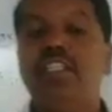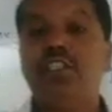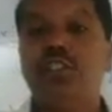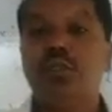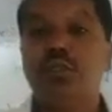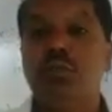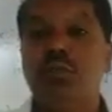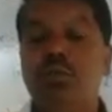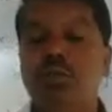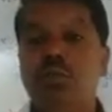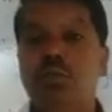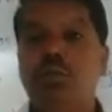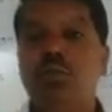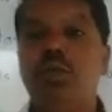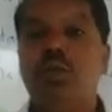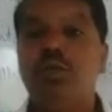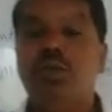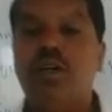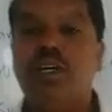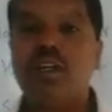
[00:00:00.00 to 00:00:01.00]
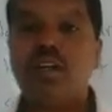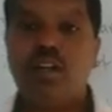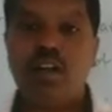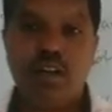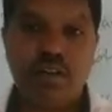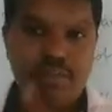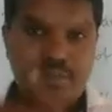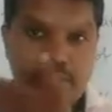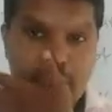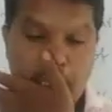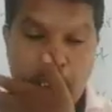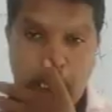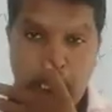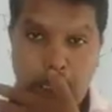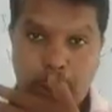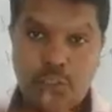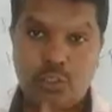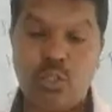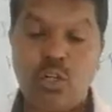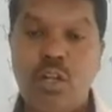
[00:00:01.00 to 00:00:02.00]
to do the work of the
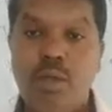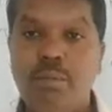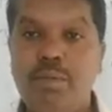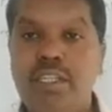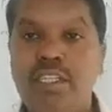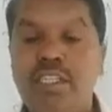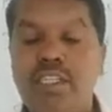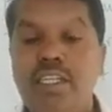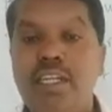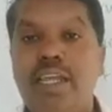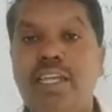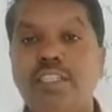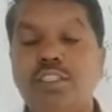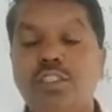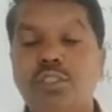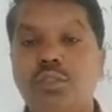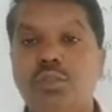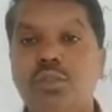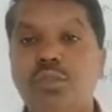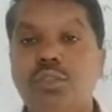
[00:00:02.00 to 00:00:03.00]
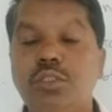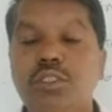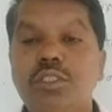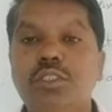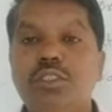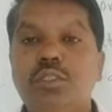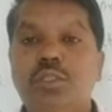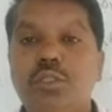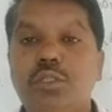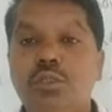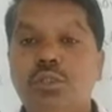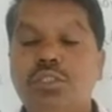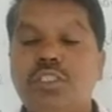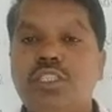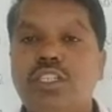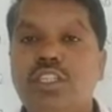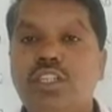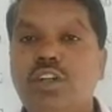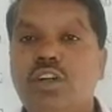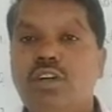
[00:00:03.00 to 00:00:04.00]
astronomy. He likes to do
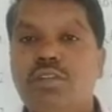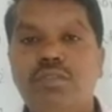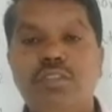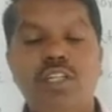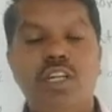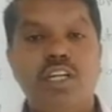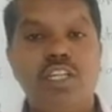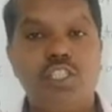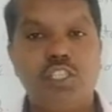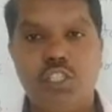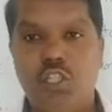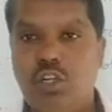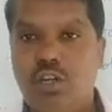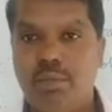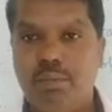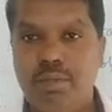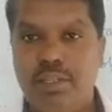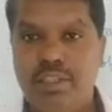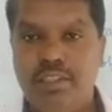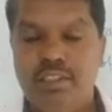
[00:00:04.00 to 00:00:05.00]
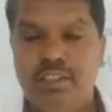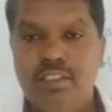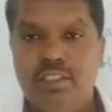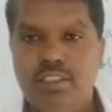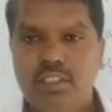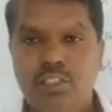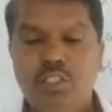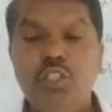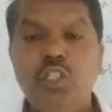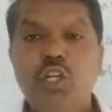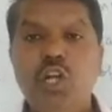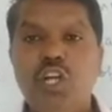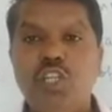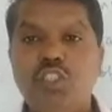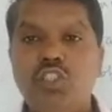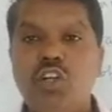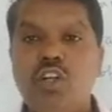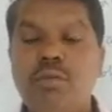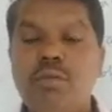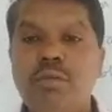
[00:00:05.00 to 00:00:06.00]
study of the astronomy. Do you know
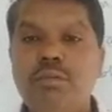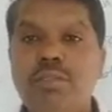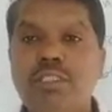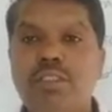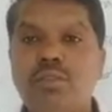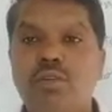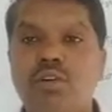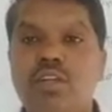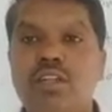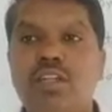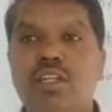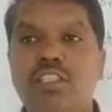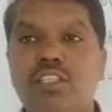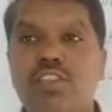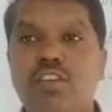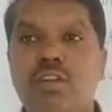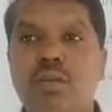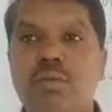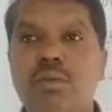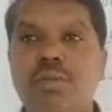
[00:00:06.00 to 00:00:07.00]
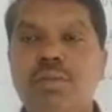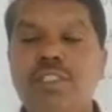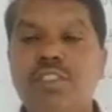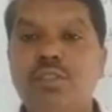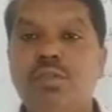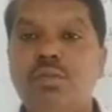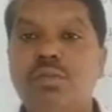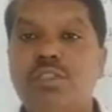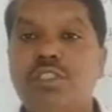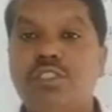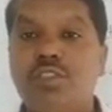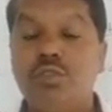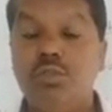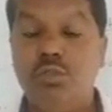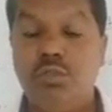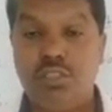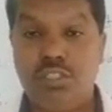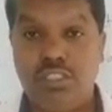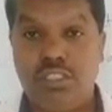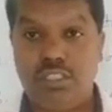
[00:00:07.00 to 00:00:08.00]
astronomy means what? Astronomy means to
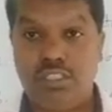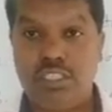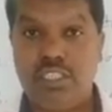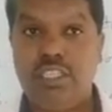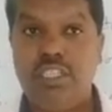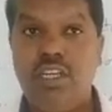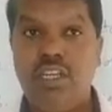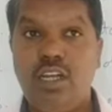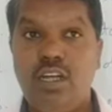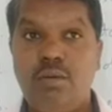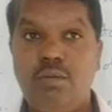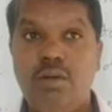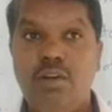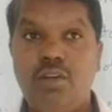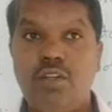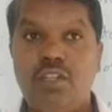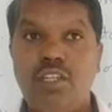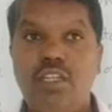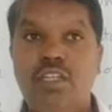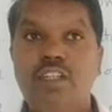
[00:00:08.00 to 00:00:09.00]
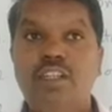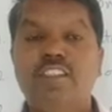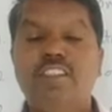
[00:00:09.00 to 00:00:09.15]
study about the